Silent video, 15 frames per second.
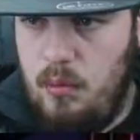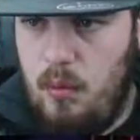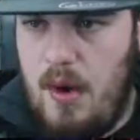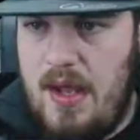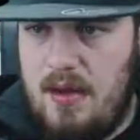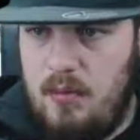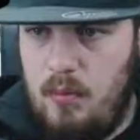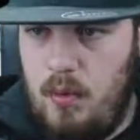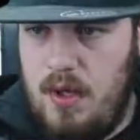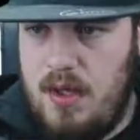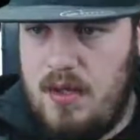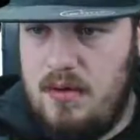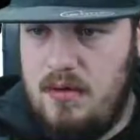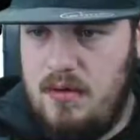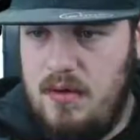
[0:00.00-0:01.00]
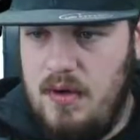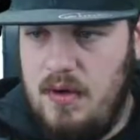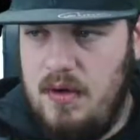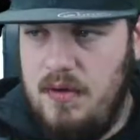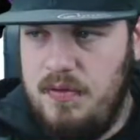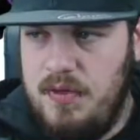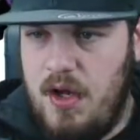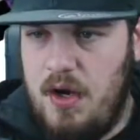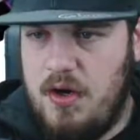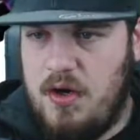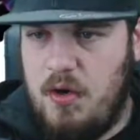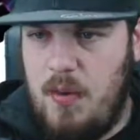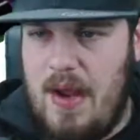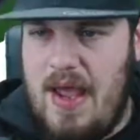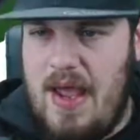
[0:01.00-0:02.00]
Wait, what? They're
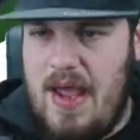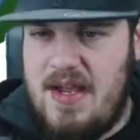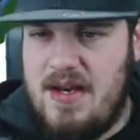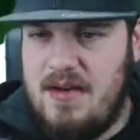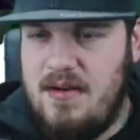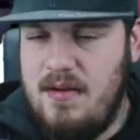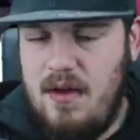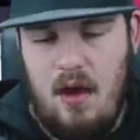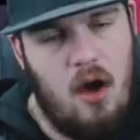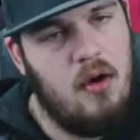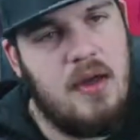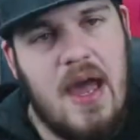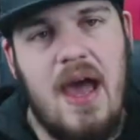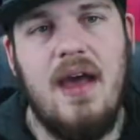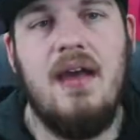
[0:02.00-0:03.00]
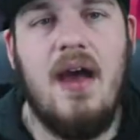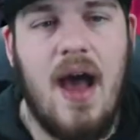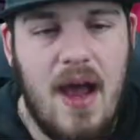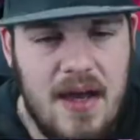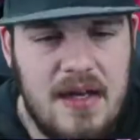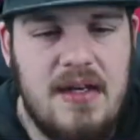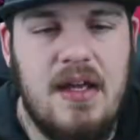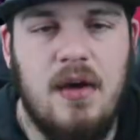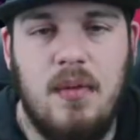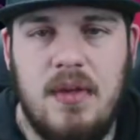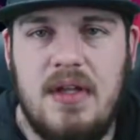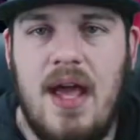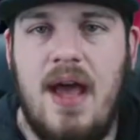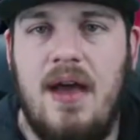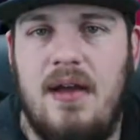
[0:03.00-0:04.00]
green? Okay, I can deal with
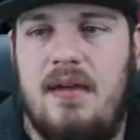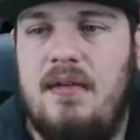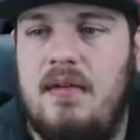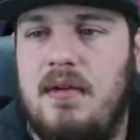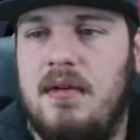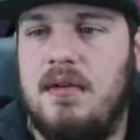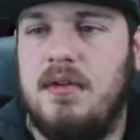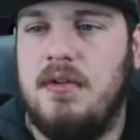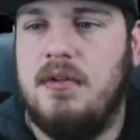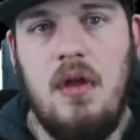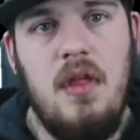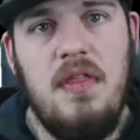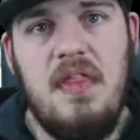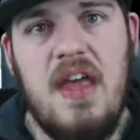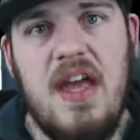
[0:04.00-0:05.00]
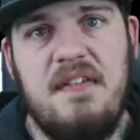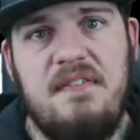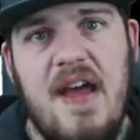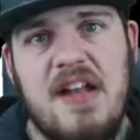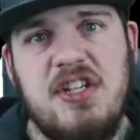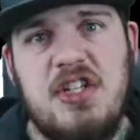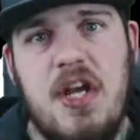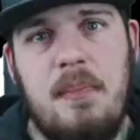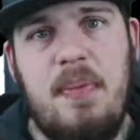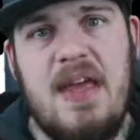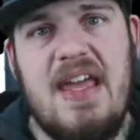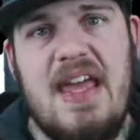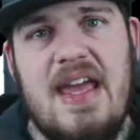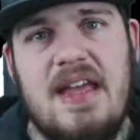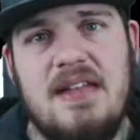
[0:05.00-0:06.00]
that. The adventure
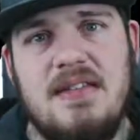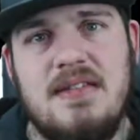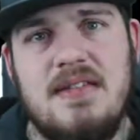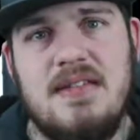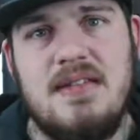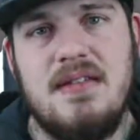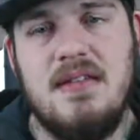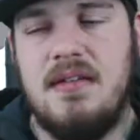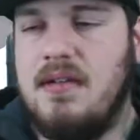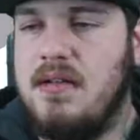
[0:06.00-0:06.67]
begins.